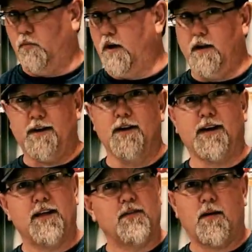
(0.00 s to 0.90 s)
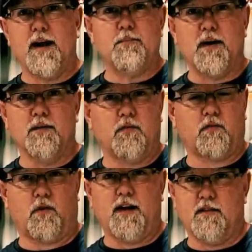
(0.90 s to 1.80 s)
really good at getting the wrap on
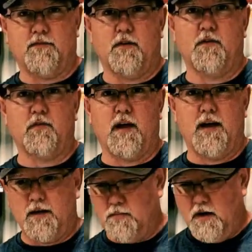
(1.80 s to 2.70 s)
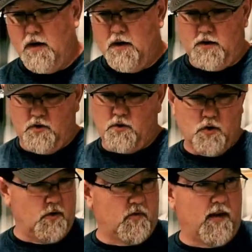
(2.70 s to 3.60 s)
straight the first time, you
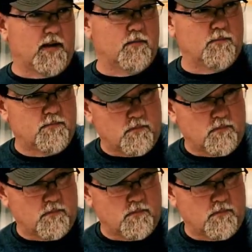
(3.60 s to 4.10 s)
could take and